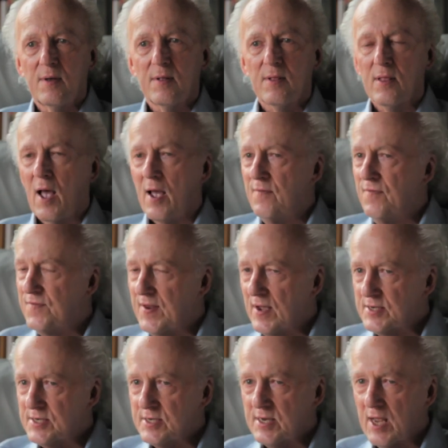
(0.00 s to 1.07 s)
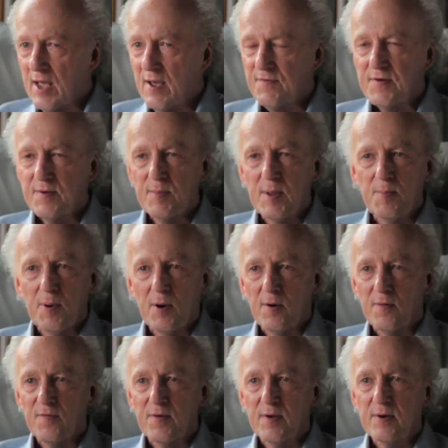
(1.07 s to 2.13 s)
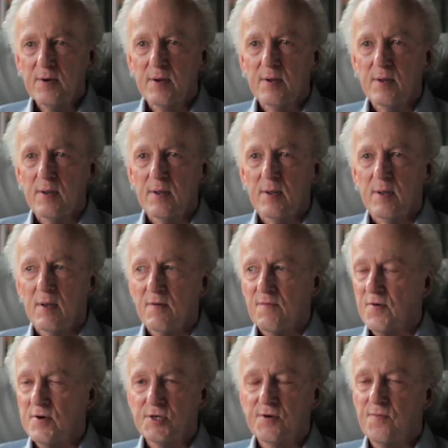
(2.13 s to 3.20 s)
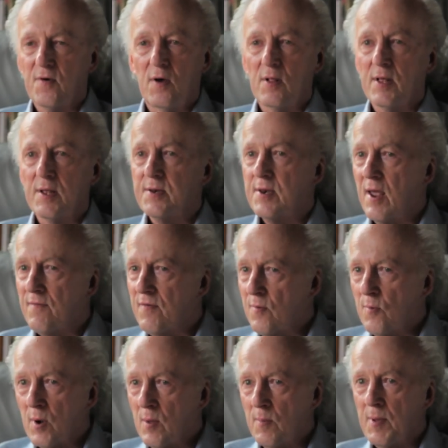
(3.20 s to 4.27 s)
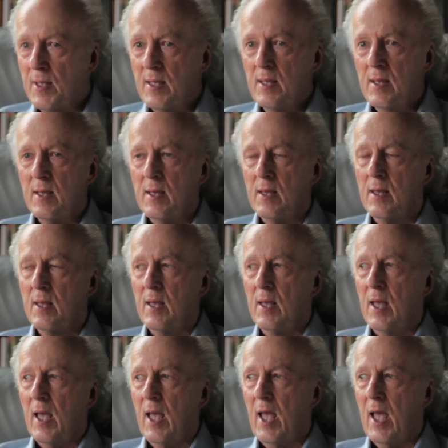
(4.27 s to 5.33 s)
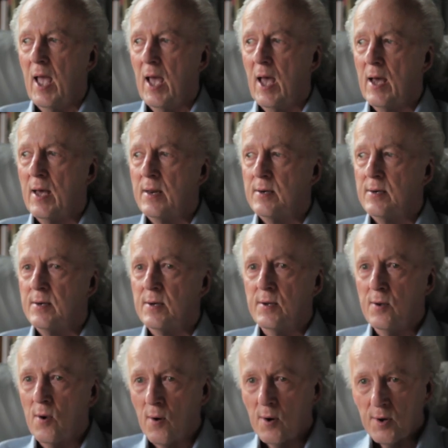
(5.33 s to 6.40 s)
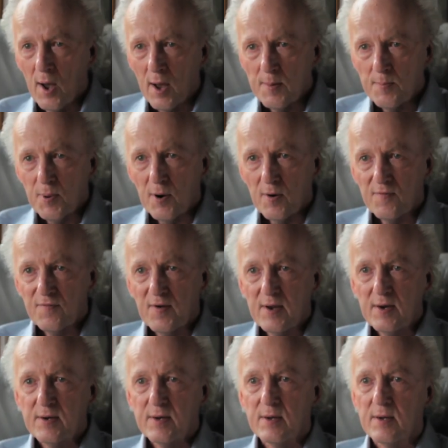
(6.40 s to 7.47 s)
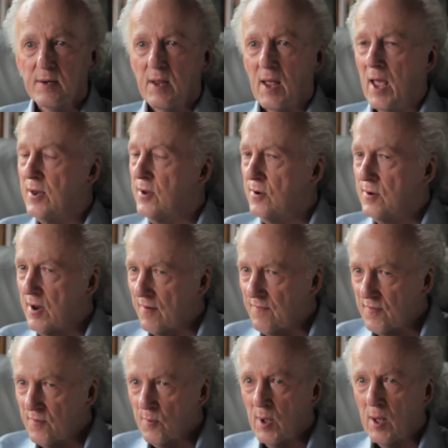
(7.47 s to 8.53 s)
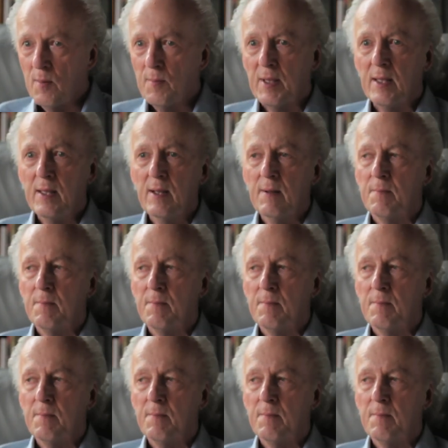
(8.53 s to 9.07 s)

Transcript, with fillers: Life doesn't have to be perfect. First of all, it never will be. And you're not perfect, and you never will be.